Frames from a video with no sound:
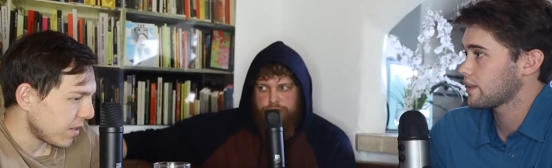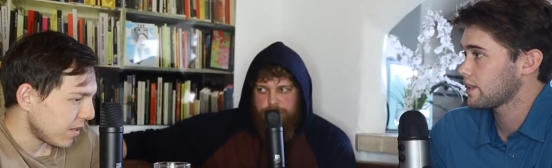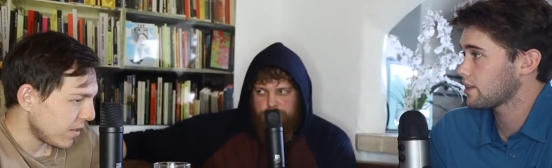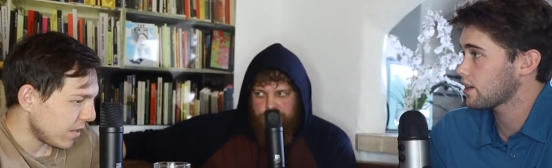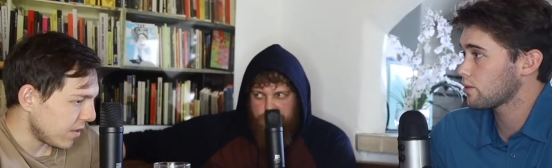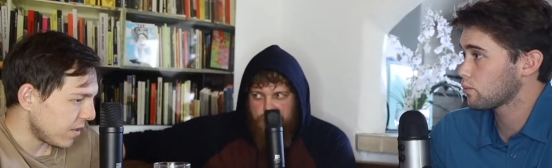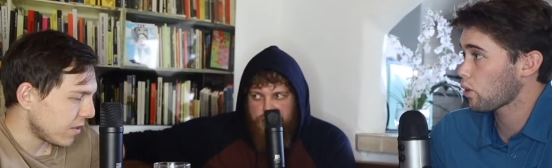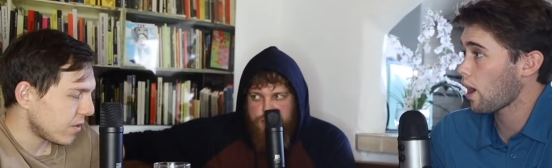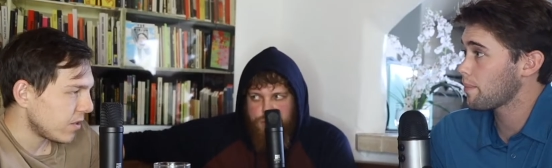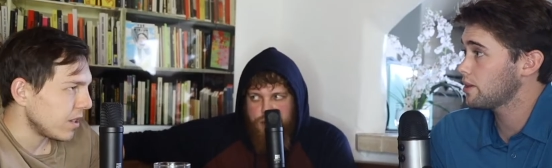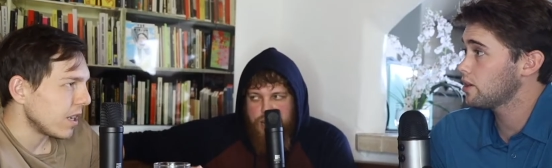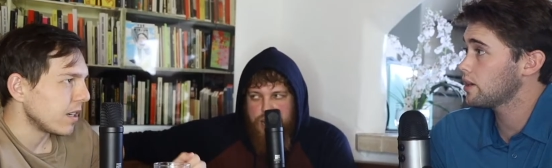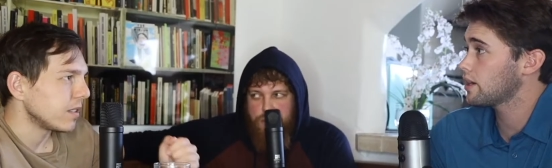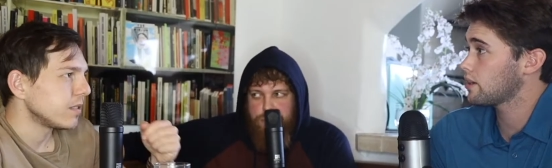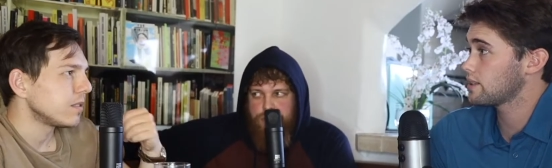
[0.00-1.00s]

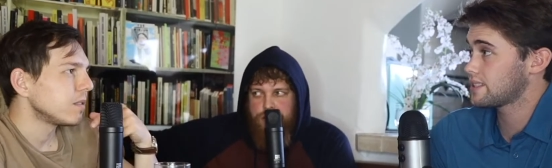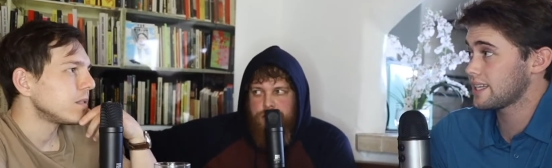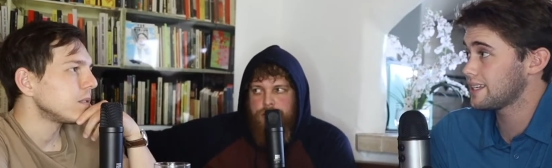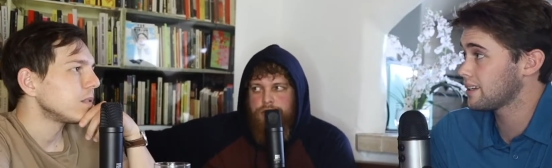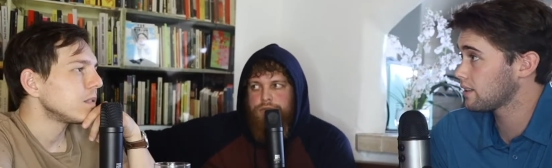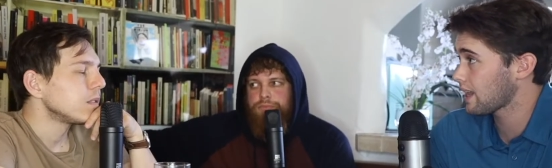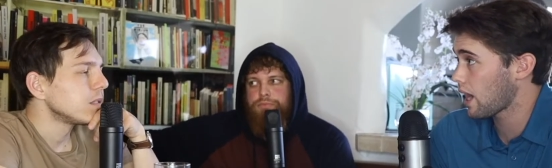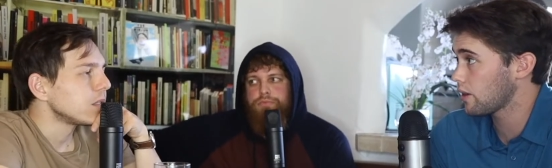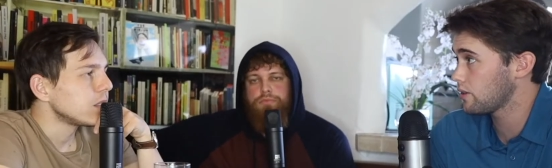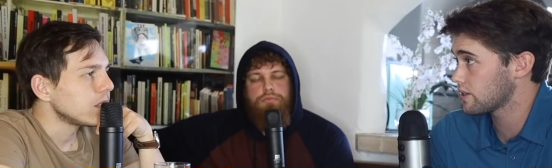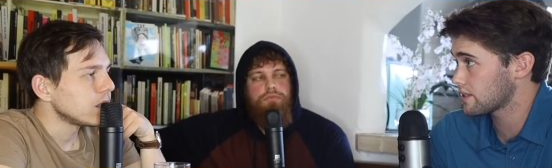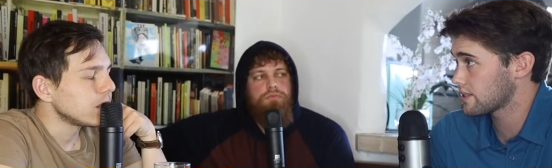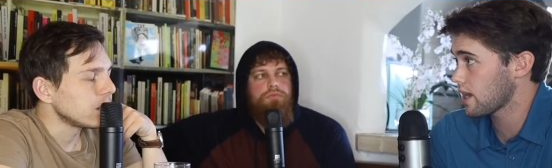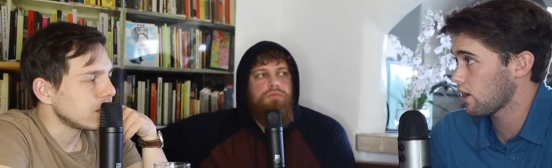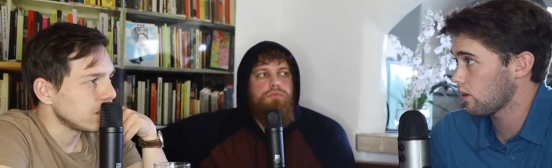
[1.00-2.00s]
Speaker 1: Robinhood didn't allow you
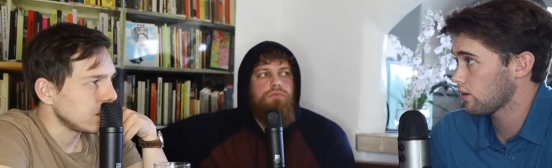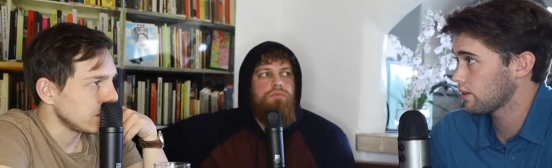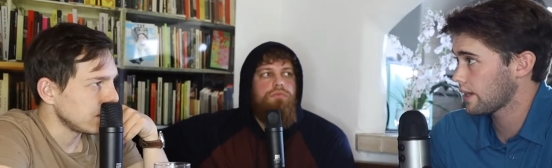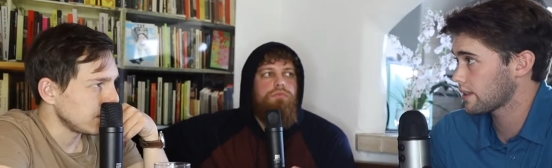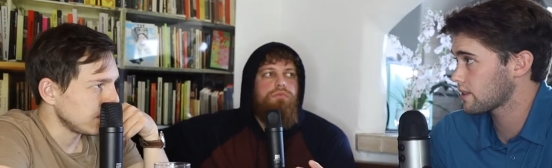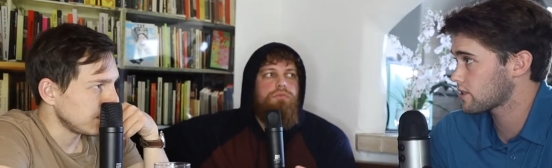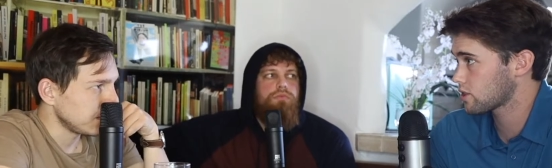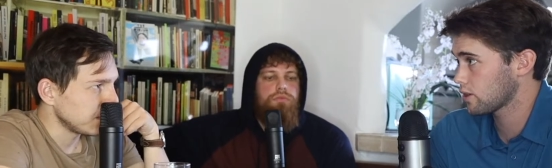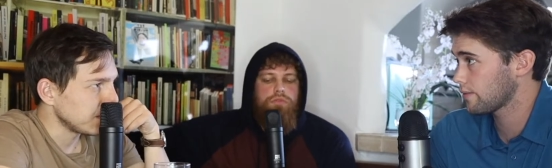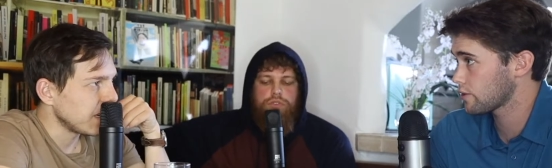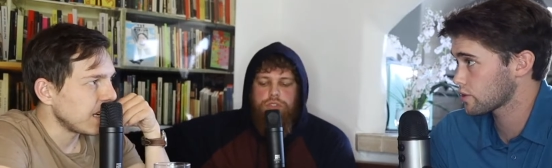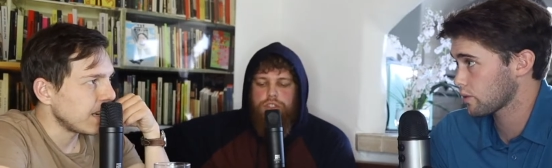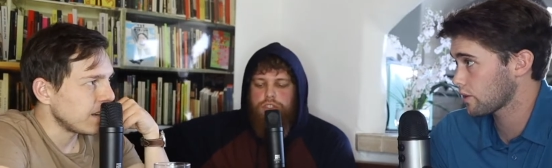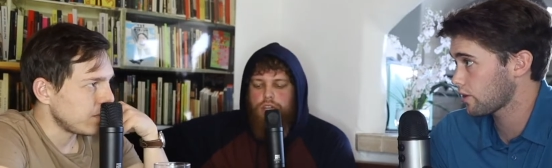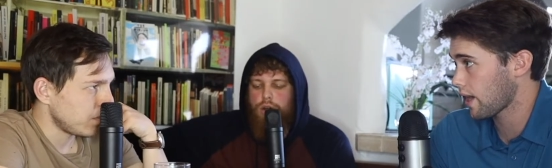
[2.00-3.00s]
to sell. Like the
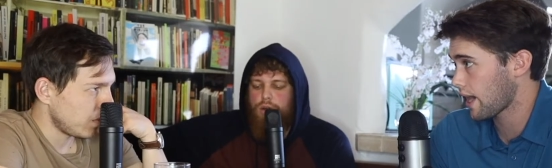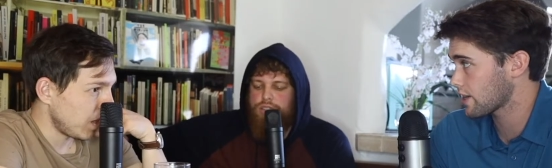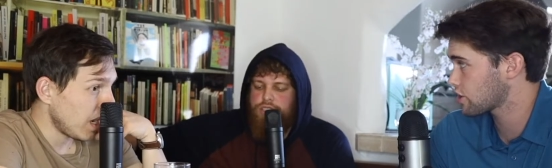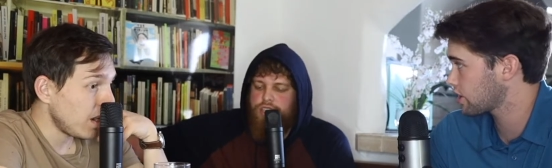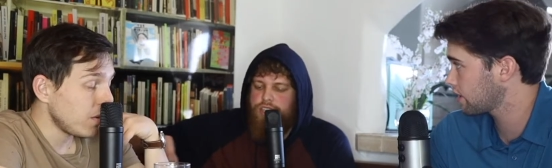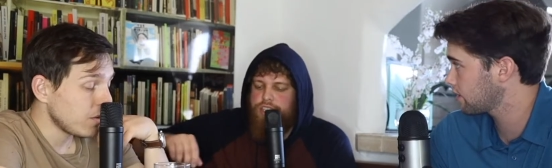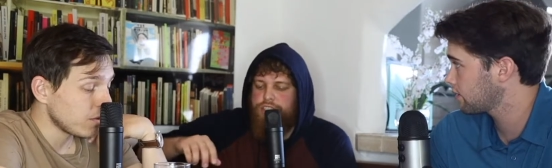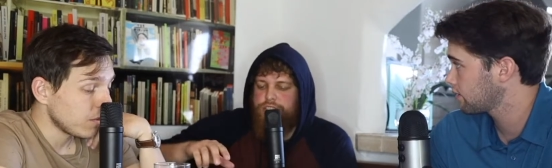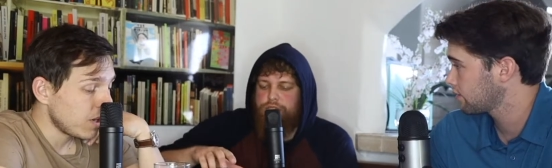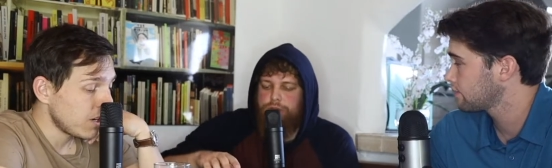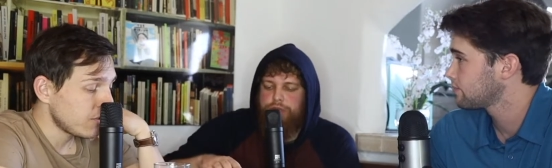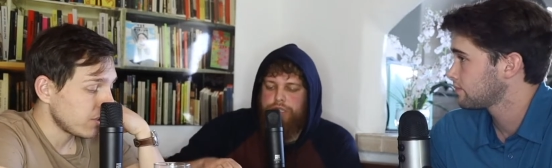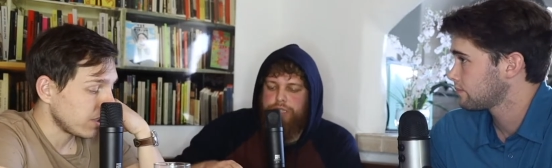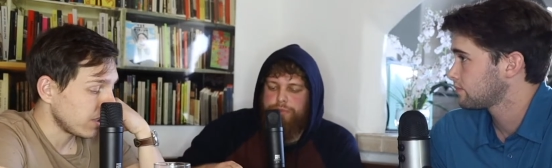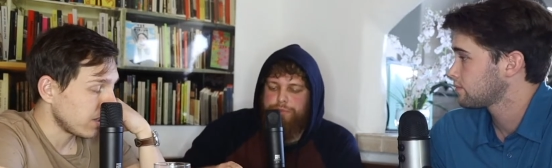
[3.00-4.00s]
servers right, were crashing. Right. Yeah, we
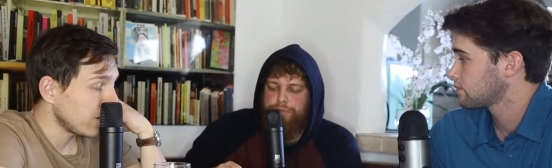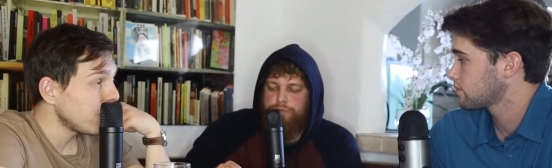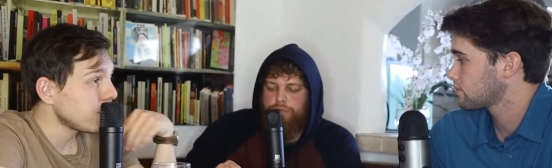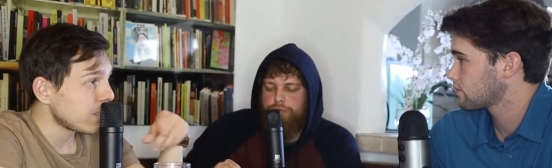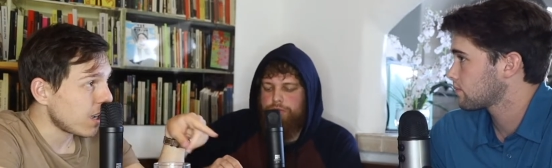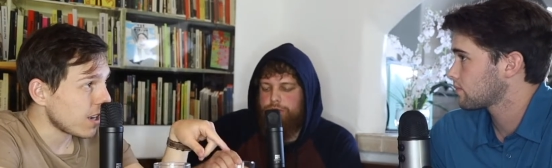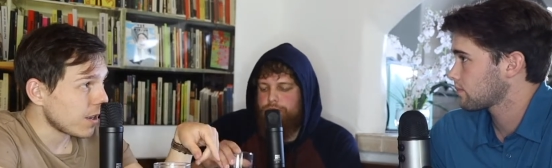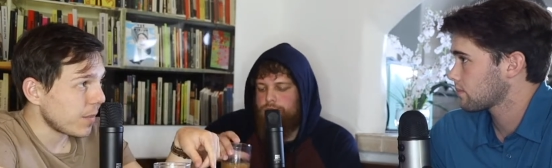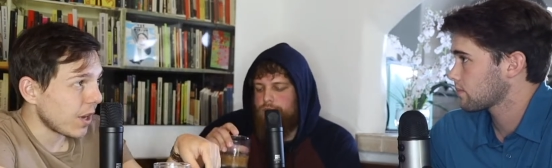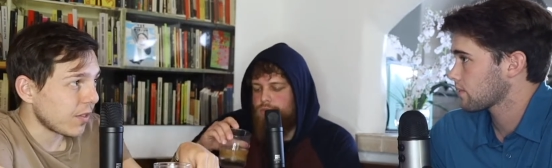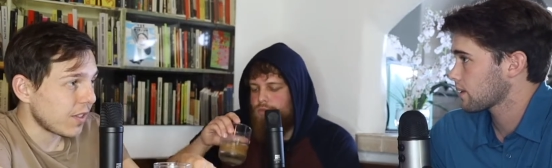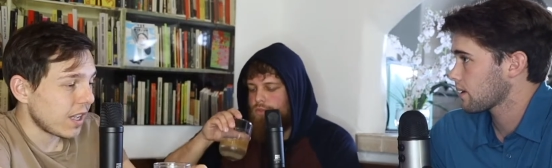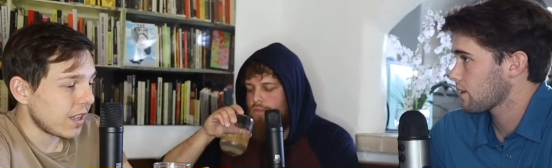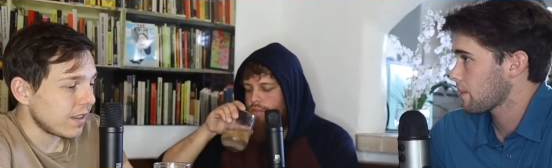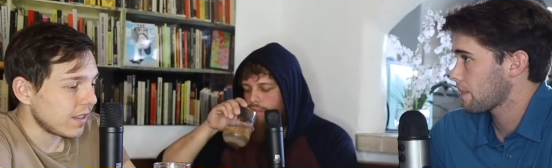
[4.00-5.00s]
watching. And
Speaker 2: I'll talk
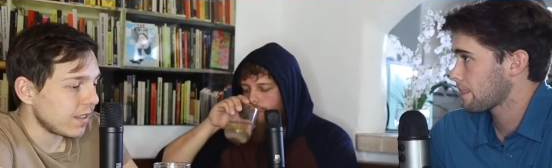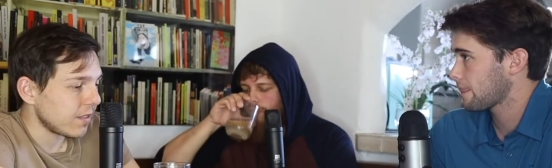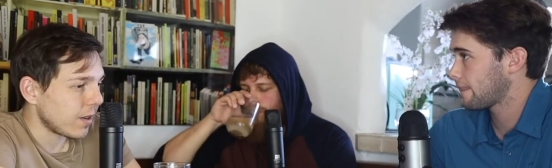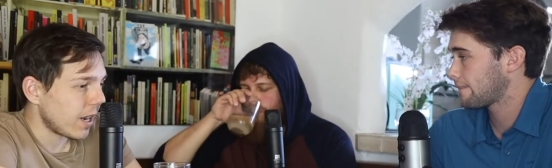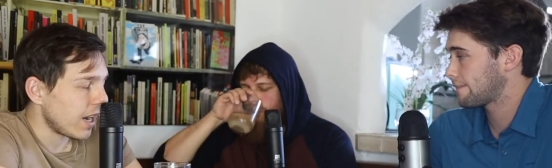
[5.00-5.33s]
about that right